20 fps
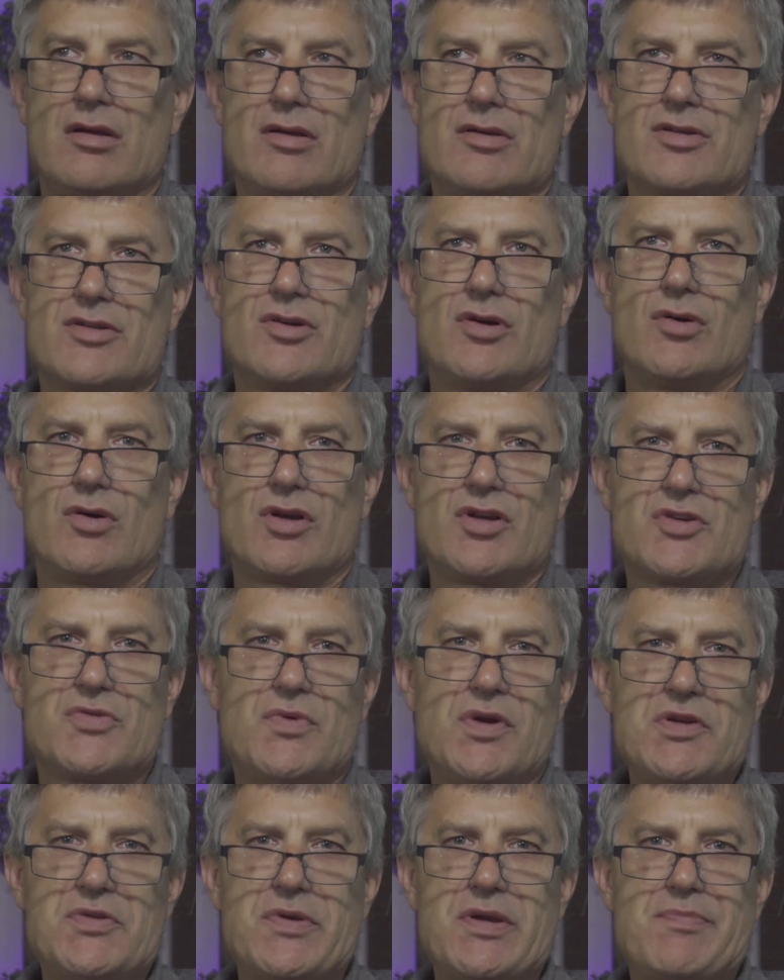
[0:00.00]
So, because
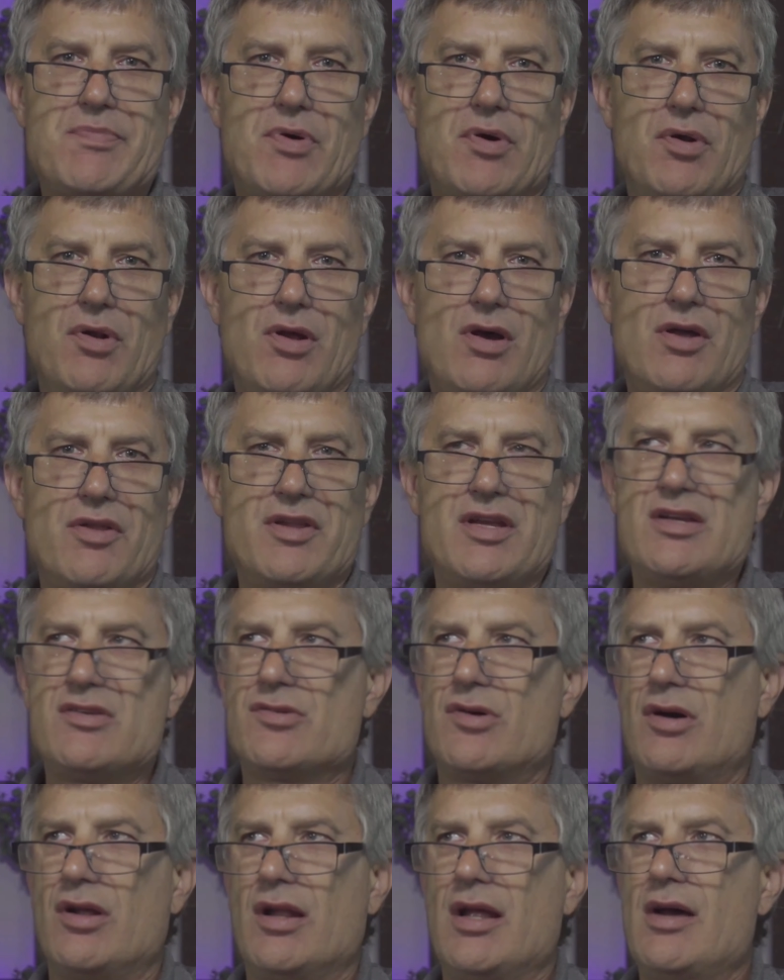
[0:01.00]
once we pull all these
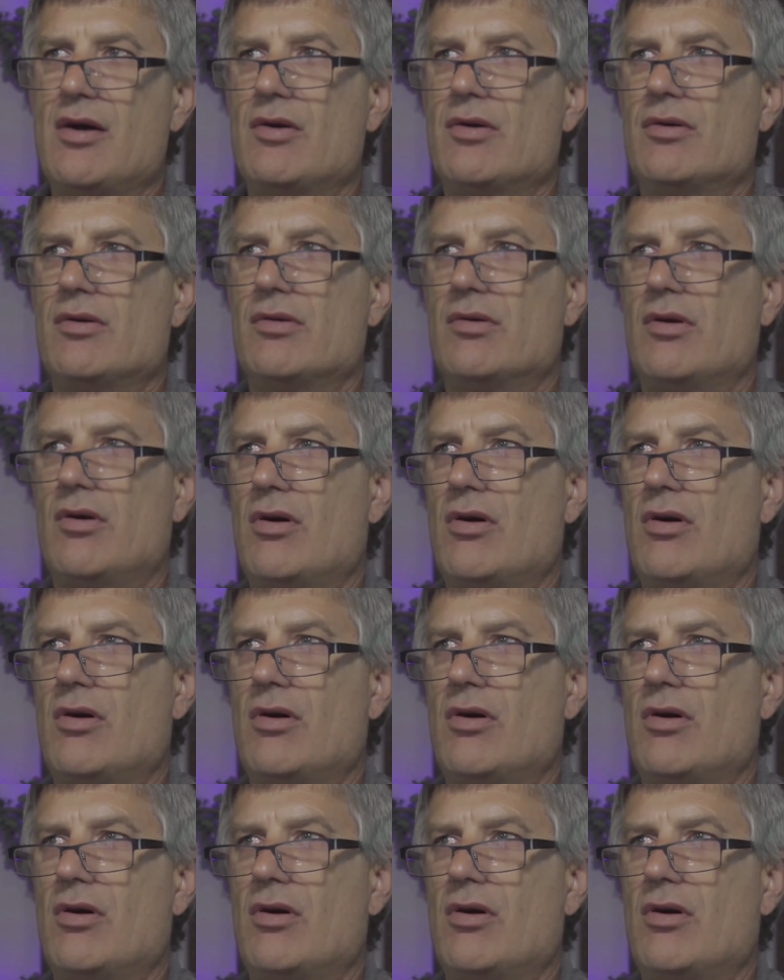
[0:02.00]
all out,